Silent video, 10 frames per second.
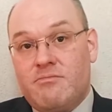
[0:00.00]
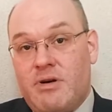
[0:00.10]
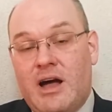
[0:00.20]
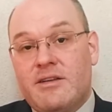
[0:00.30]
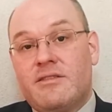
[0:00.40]

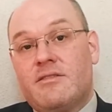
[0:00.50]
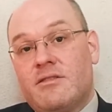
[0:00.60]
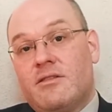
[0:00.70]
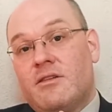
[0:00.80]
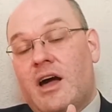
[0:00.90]
but
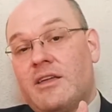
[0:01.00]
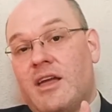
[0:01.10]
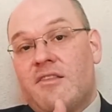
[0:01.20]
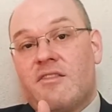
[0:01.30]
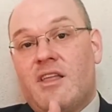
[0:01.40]
I
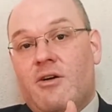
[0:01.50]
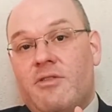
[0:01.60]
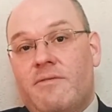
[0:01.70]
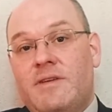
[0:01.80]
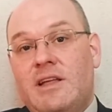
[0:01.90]
guess now
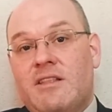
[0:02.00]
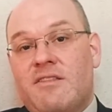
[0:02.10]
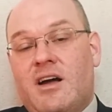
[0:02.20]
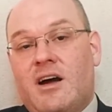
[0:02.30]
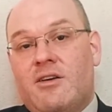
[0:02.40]
the
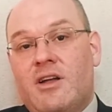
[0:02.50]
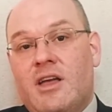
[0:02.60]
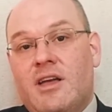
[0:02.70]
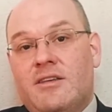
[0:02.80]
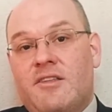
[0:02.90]
fields are
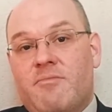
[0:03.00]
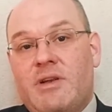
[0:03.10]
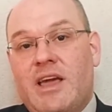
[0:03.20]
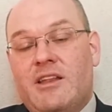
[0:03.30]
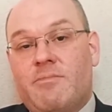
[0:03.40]

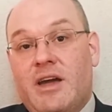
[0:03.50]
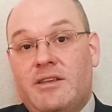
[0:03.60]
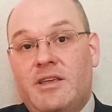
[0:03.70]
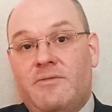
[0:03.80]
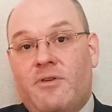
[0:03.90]
displayed by
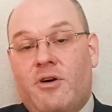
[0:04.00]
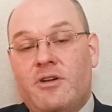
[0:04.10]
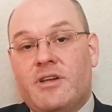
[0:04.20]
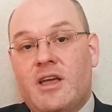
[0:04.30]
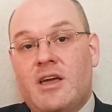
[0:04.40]

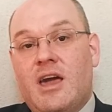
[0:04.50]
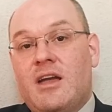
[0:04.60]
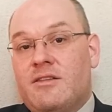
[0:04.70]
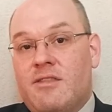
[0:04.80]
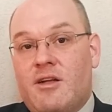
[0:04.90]
default,
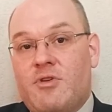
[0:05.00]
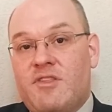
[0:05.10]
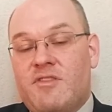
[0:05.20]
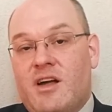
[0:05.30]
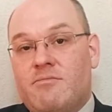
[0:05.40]
and there
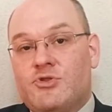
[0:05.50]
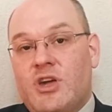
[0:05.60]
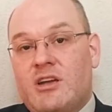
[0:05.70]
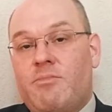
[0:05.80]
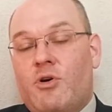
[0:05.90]
is some
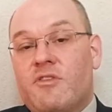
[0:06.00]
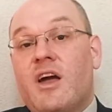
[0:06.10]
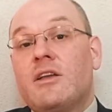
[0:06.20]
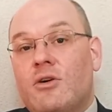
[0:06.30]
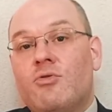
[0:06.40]
checkbox,
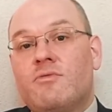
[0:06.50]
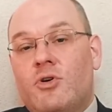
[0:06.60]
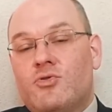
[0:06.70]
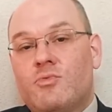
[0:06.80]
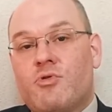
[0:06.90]
I don't
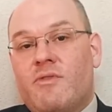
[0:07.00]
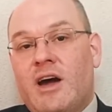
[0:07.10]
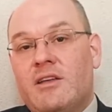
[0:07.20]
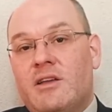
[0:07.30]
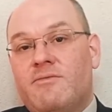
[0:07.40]
want to
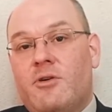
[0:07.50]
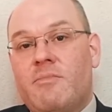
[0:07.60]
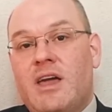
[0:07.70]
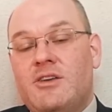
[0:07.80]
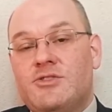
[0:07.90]
provide
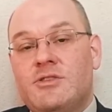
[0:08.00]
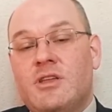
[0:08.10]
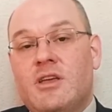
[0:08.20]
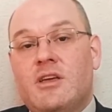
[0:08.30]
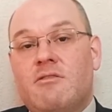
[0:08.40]

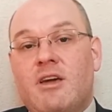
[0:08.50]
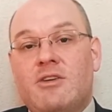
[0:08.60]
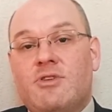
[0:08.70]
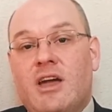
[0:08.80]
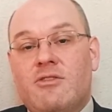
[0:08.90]
information, where
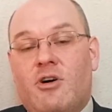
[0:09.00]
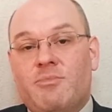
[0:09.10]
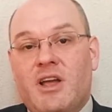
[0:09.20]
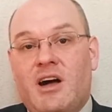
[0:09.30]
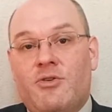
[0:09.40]
you can
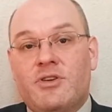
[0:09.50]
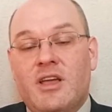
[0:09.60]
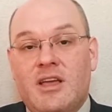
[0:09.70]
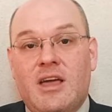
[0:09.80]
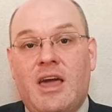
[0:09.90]
opt out.
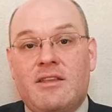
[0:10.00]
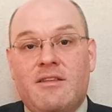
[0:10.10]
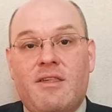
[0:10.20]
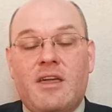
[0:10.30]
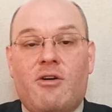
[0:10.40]
And
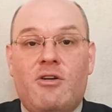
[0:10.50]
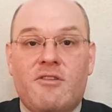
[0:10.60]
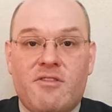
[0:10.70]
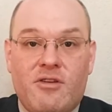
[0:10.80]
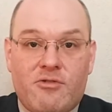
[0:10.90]
they
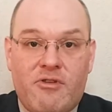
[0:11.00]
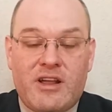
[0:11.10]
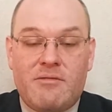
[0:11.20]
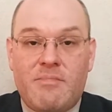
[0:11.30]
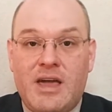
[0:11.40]
also
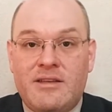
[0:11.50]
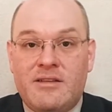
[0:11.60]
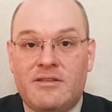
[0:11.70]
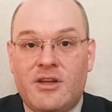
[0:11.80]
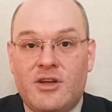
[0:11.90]

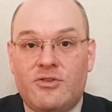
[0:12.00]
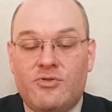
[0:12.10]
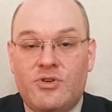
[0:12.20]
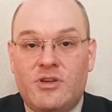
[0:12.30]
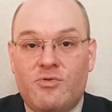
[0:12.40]
recommended
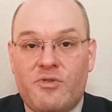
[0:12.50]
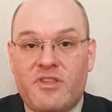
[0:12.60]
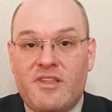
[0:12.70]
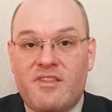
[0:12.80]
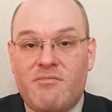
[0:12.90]
to
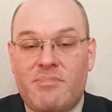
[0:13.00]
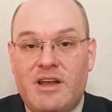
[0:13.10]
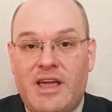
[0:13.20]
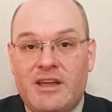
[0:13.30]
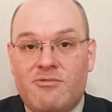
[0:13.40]
use simple
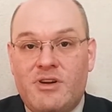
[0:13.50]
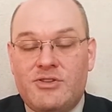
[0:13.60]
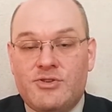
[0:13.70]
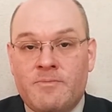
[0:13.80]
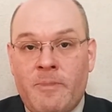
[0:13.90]

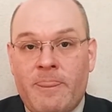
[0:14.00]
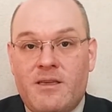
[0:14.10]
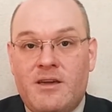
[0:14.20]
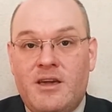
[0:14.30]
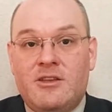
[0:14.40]
language
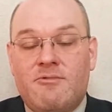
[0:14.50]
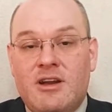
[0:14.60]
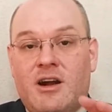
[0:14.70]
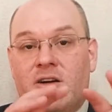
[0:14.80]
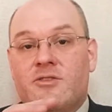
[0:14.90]
in
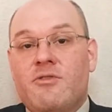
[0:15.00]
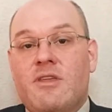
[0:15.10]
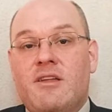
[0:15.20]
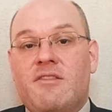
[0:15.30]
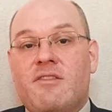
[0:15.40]
regard to
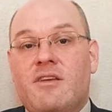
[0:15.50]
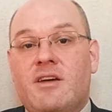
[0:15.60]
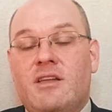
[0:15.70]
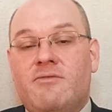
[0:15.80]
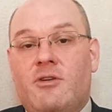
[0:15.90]
this
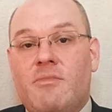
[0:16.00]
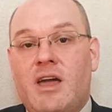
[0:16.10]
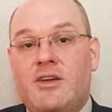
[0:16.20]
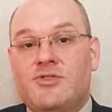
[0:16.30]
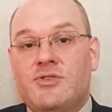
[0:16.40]

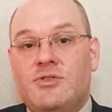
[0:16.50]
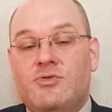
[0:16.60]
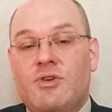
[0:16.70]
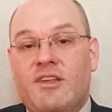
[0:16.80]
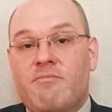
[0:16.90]
information,
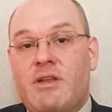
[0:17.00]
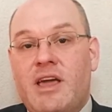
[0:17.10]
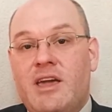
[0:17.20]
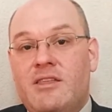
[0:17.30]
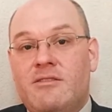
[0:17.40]
to
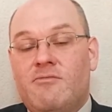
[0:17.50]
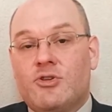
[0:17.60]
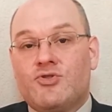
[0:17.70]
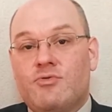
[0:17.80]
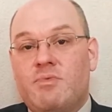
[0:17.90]
explain
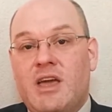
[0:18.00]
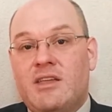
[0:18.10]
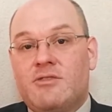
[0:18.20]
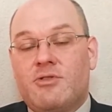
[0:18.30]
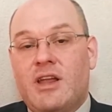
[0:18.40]
what should be
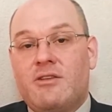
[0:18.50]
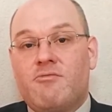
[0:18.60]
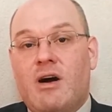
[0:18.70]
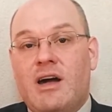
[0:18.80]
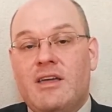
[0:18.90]
entered and
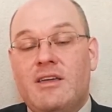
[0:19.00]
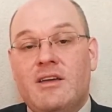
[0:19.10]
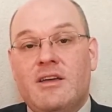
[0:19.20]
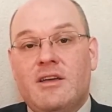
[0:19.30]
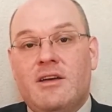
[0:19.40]
why.
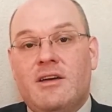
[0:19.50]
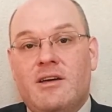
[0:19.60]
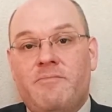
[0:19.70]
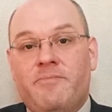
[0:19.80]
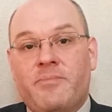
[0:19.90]

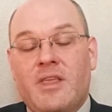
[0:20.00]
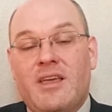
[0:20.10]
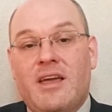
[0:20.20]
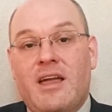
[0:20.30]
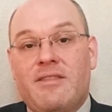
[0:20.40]
And
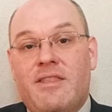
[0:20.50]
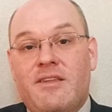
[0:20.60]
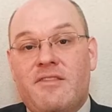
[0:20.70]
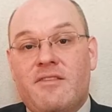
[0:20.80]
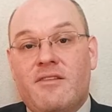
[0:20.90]

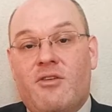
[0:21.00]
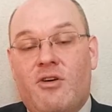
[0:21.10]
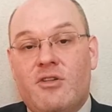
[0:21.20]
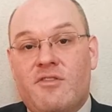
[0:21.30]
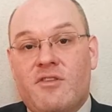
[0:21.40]
this
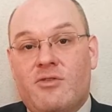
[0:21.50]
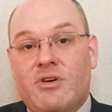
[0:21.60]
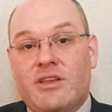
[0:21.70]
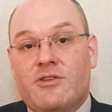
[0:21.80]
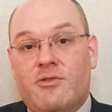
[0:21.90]

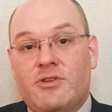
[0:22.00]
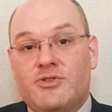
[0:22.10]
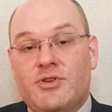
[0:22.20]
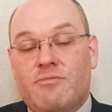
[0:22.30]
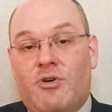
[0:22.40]
also
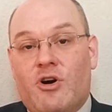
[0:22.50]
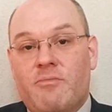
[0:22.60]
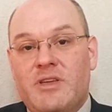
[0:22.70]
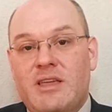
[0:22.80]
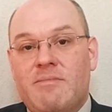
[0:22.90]
encouraged more
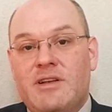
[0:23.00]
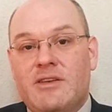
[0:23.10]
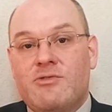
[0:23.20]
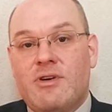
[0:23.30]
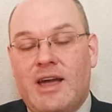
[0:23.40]
people
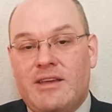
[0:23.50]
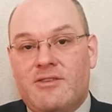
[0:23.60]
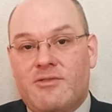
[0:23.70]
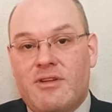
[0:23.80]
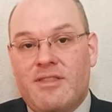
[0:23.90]
to
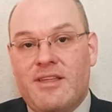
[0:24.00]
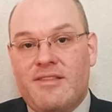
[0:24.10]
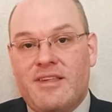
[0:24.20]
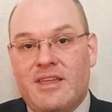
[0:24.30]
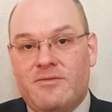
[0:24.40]
enter
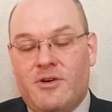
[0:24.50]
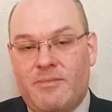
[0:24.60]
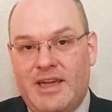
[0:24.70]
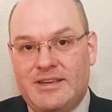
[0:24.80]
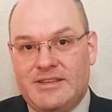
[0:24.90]
this
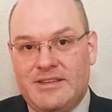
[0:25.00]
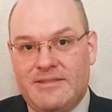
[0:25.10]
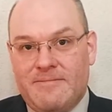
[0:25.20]
information.